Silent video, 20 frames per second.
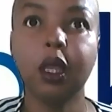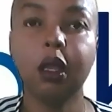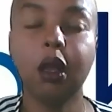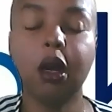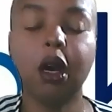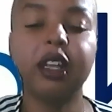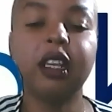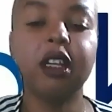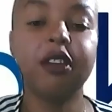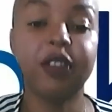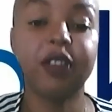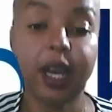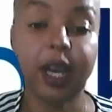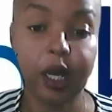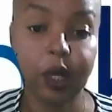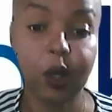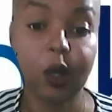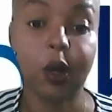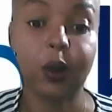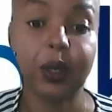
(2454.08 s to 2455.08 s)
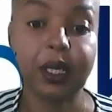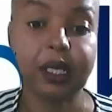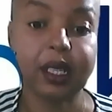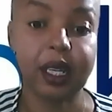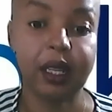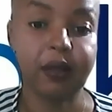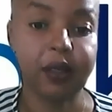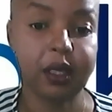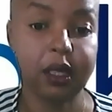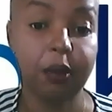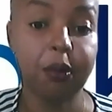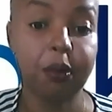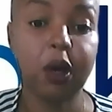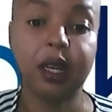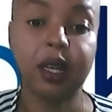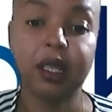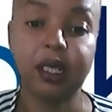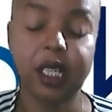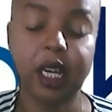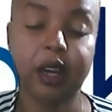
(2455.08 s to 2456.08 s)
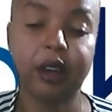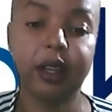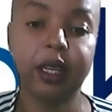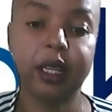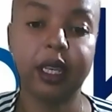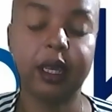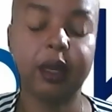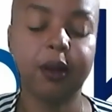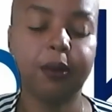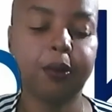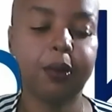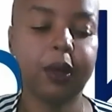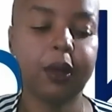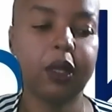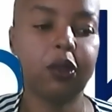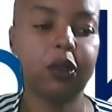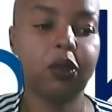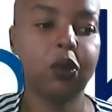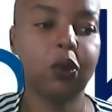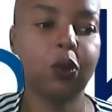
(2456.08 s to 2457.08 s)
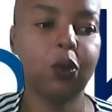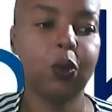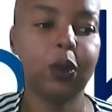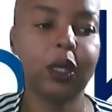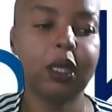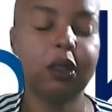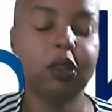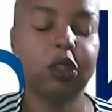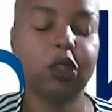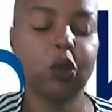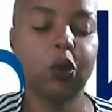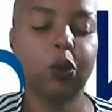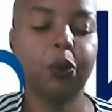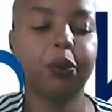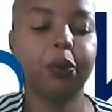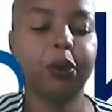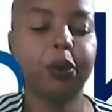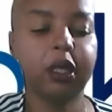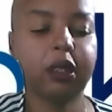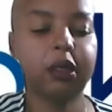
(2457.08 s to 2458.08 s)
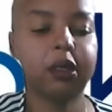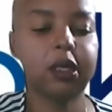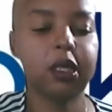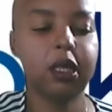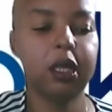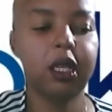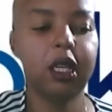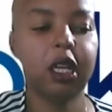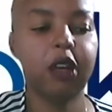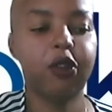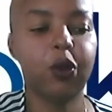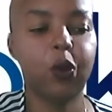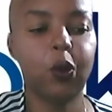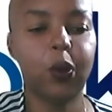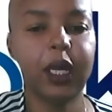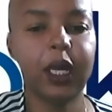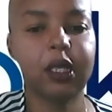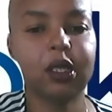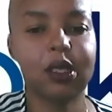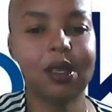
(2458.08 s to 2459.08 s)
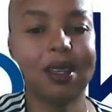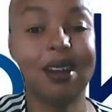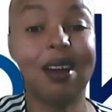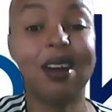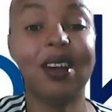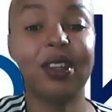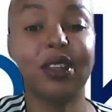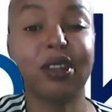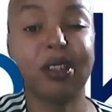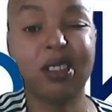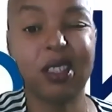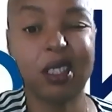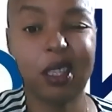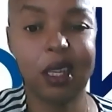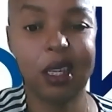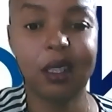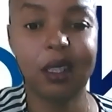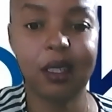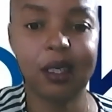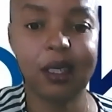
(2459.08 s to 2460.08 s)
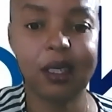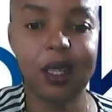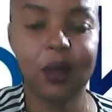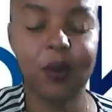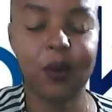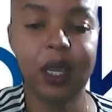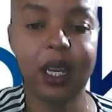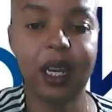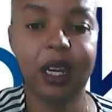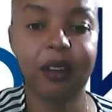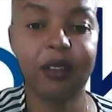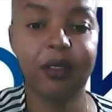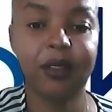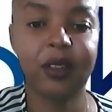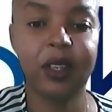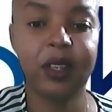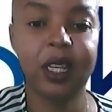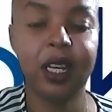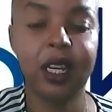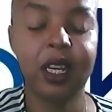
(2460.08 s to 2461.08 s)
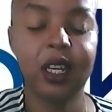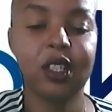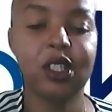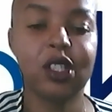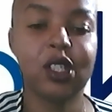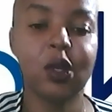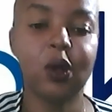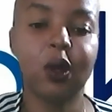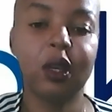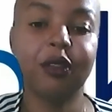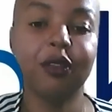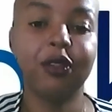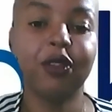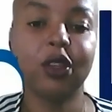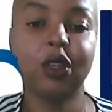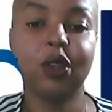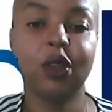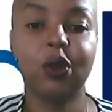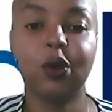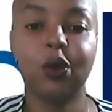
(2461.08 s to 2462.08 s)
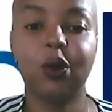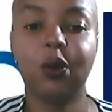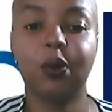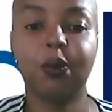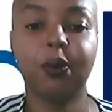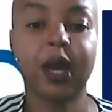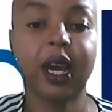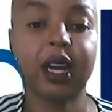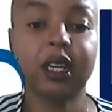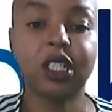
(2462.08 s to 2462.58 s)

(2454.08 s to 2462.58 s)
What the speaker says: undervalue ourselves, not monetarily, but we don't put enough weight on other skills that we have. So if you pack